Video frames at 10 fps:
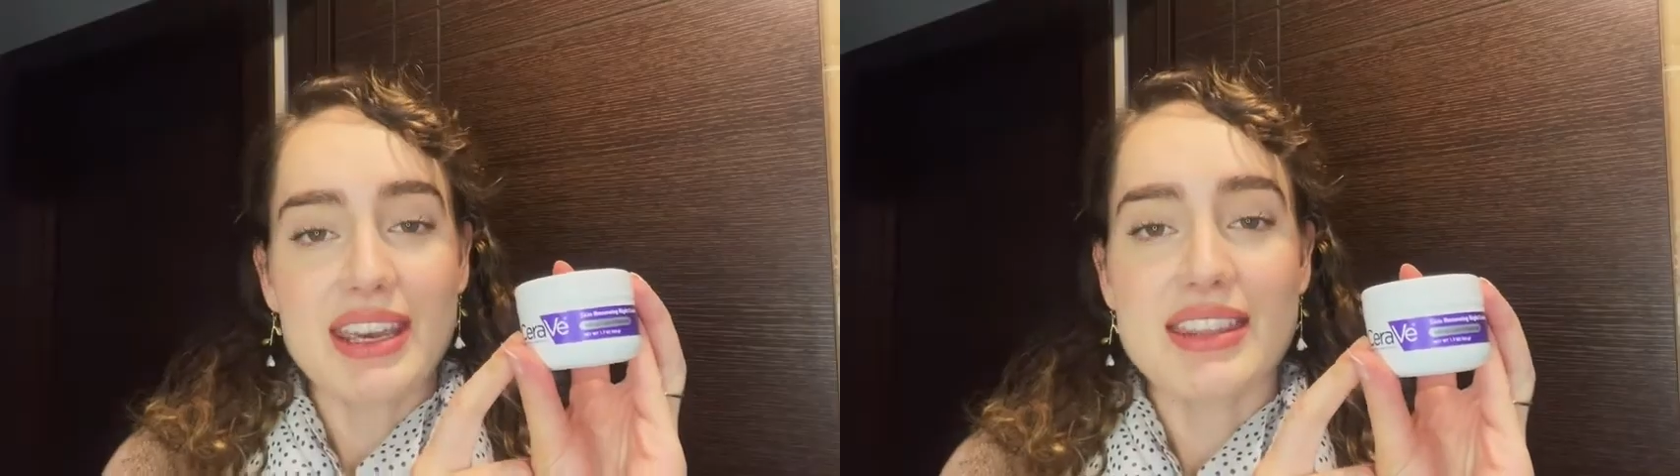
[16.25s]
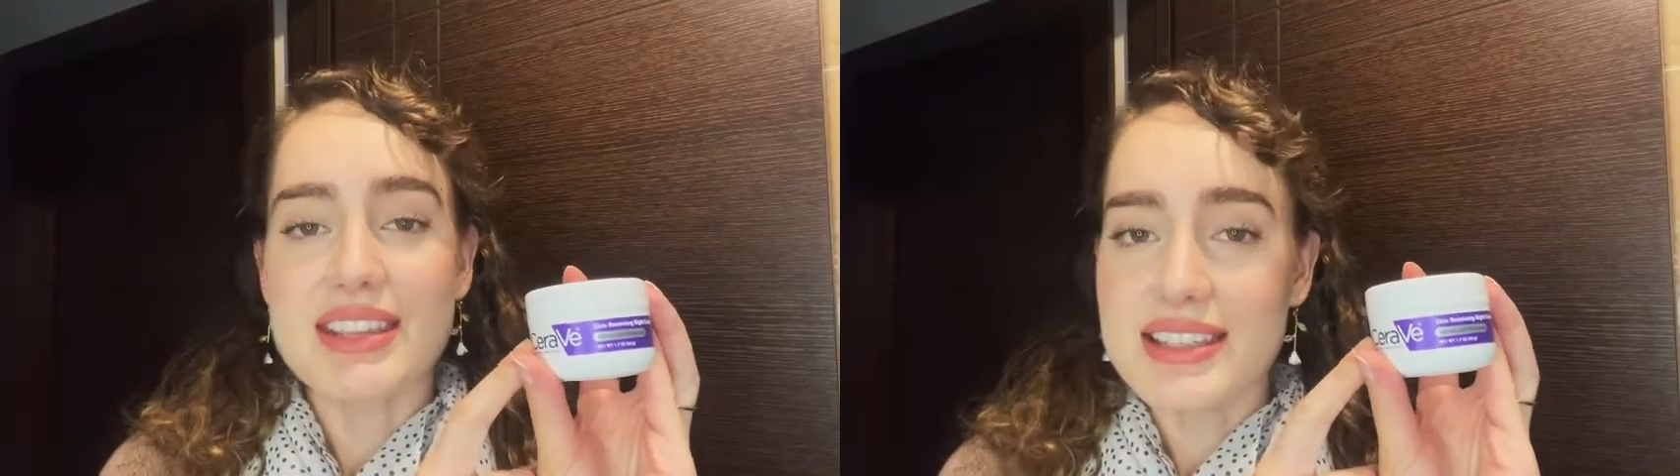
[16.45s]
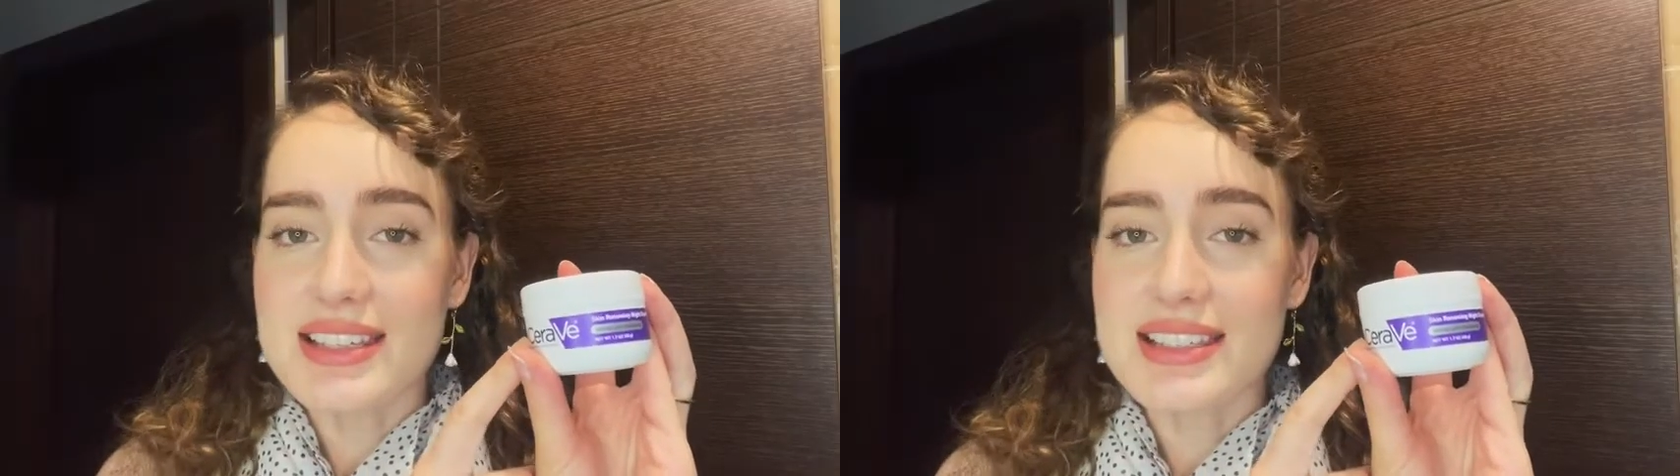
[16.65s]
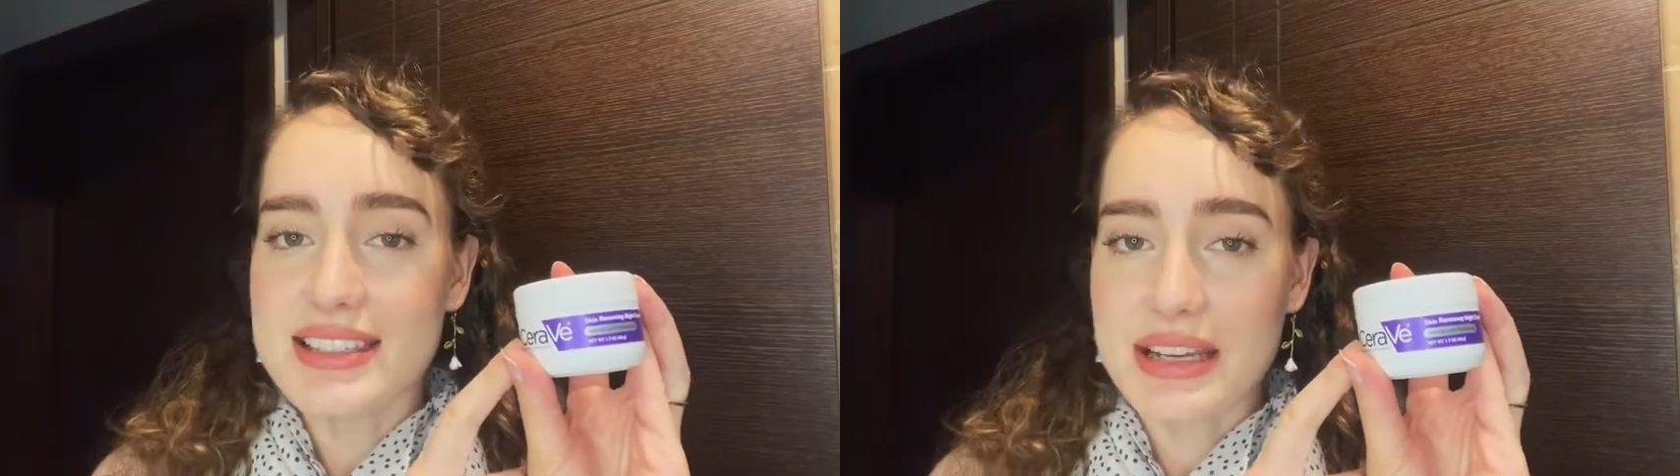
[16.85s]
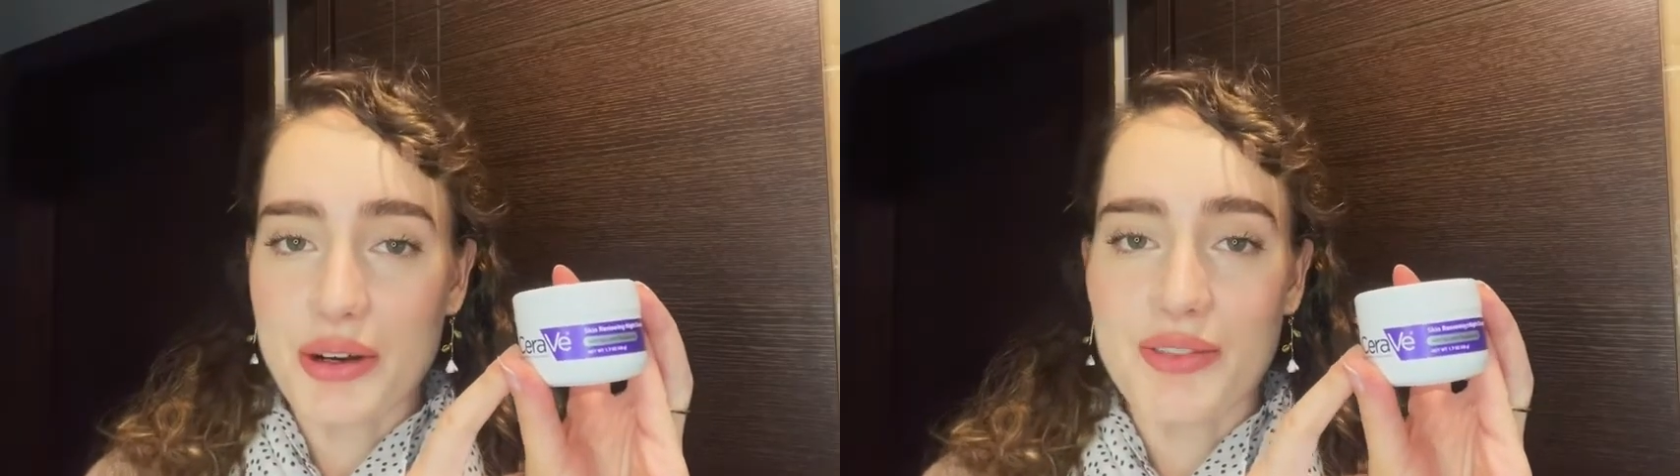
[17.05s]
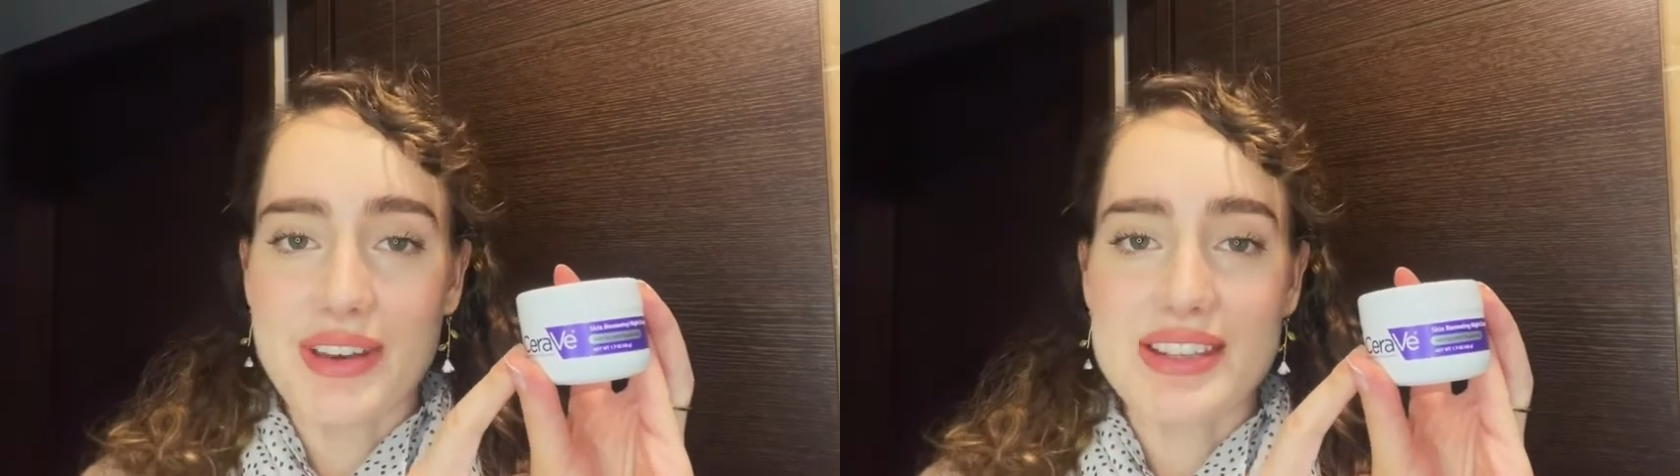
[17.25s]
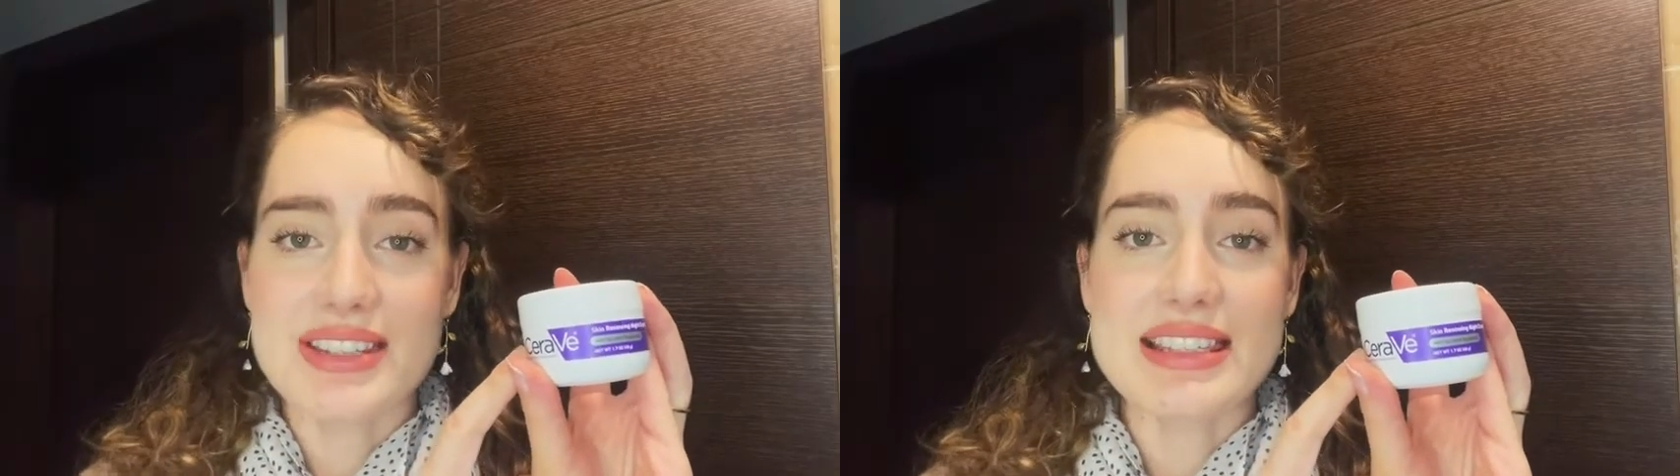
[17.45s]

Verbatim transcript: This is CeraVe's